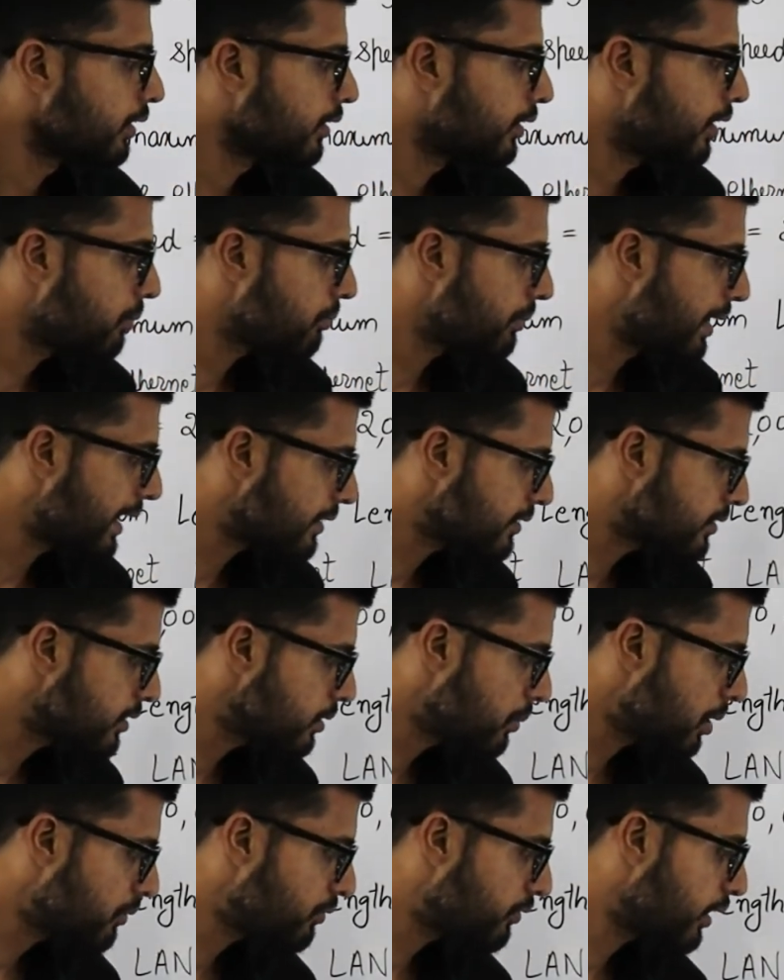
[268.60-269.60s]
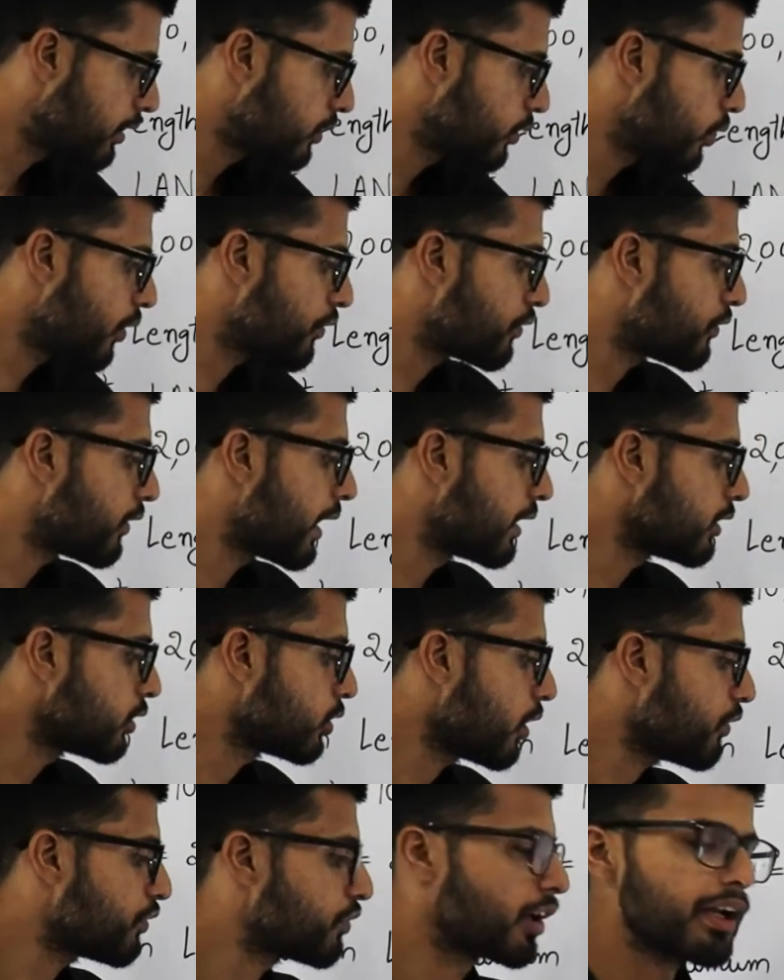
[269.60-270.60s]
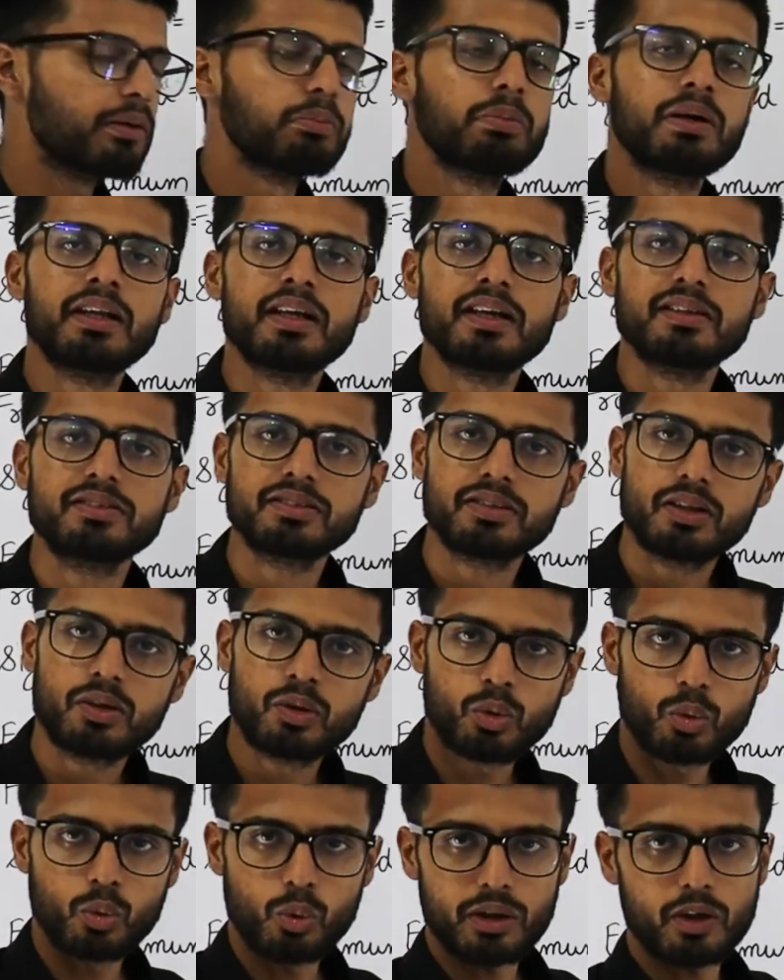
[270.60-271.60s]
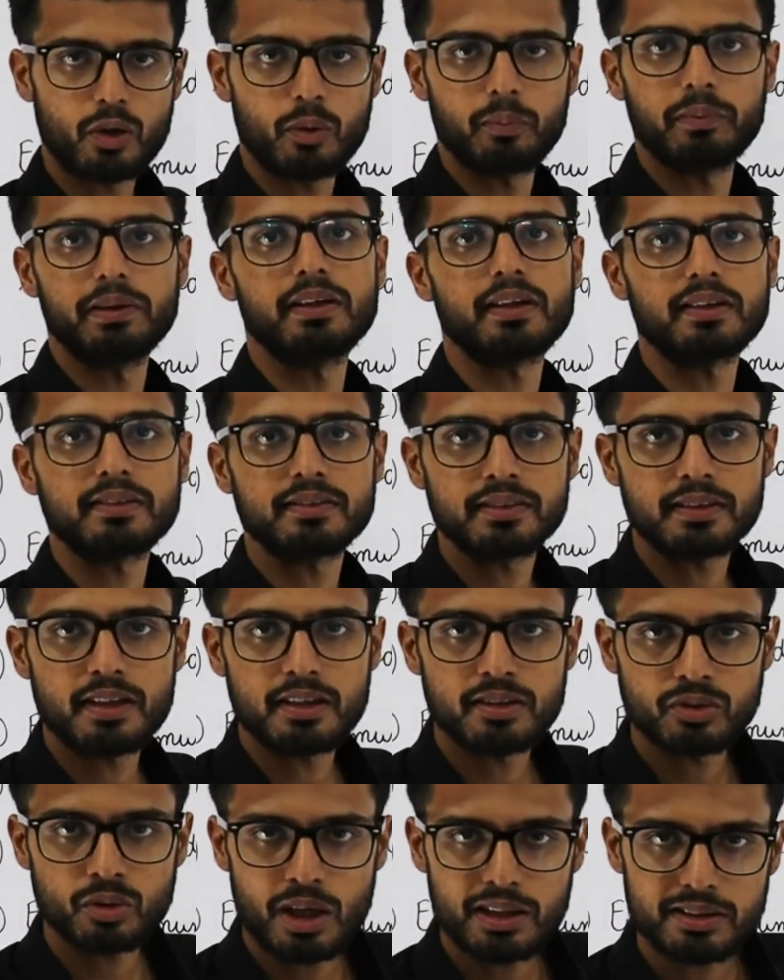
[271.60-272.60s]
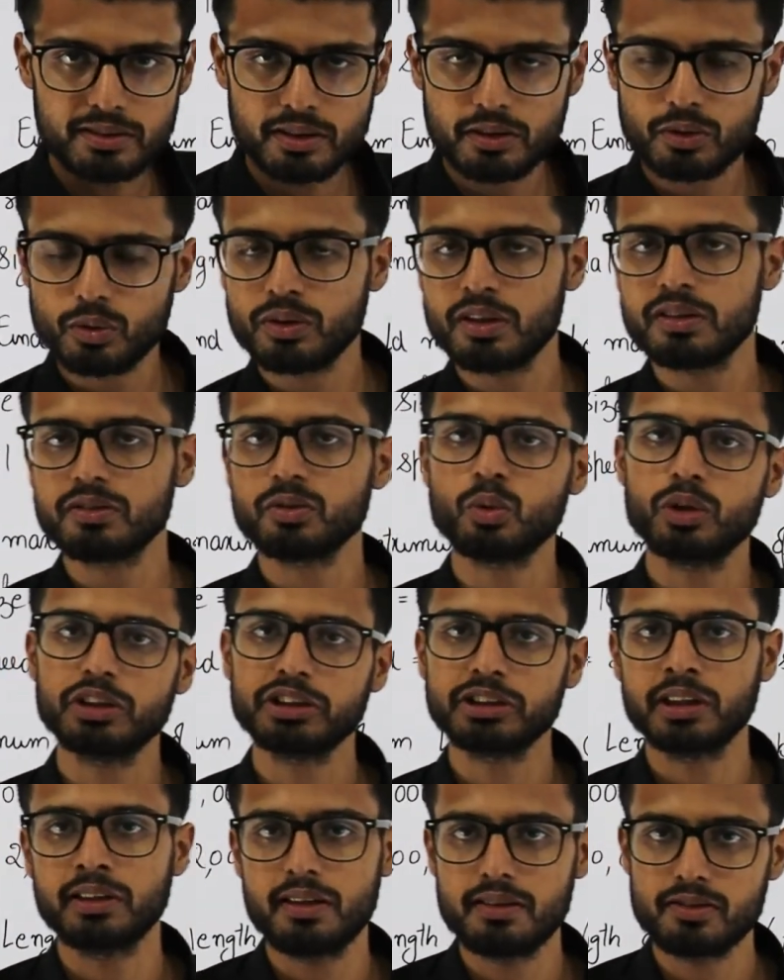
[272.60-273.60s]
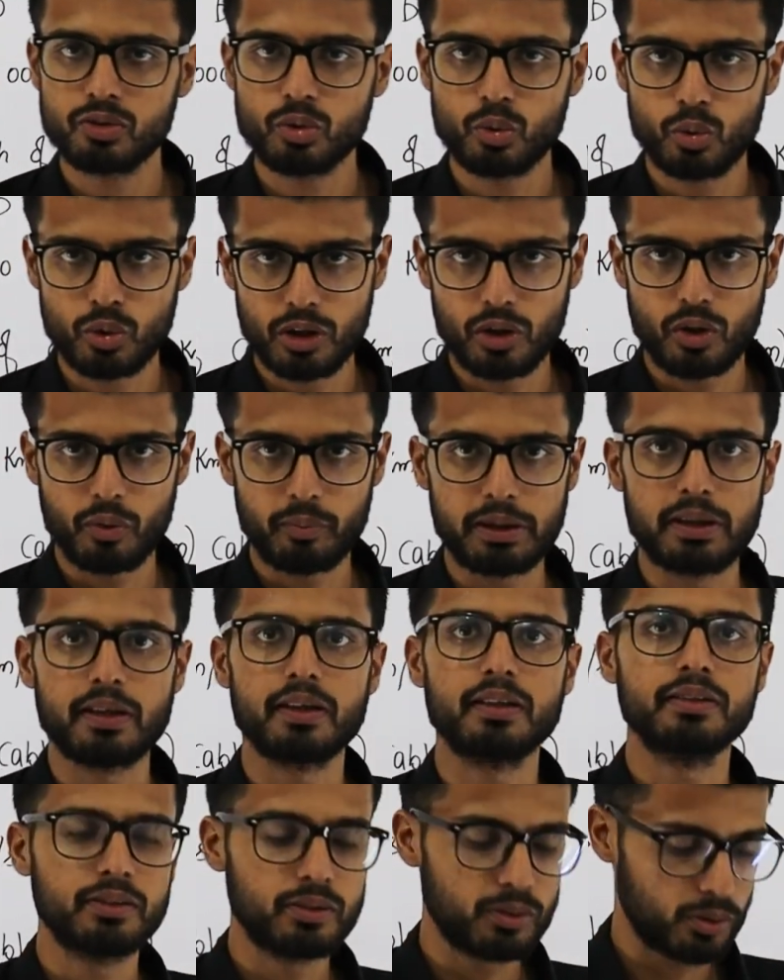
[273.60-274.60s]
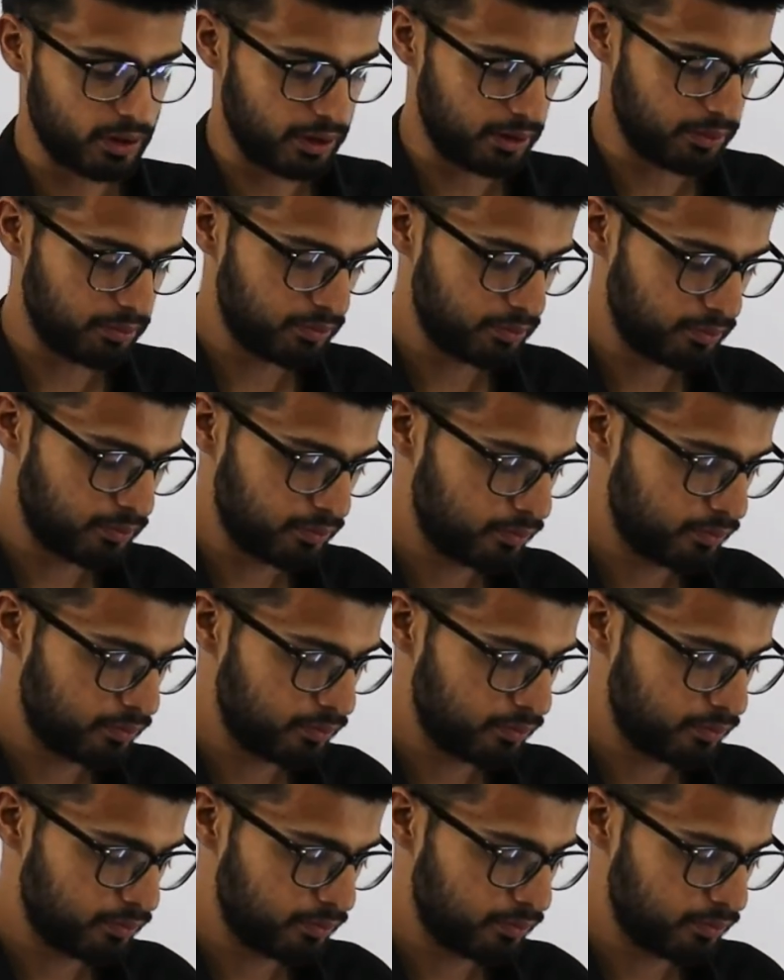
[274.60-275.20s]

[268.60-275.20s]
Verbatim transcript: The maximum value of length of cable is two kilometers. So answer to this question is two kilometer. Okay.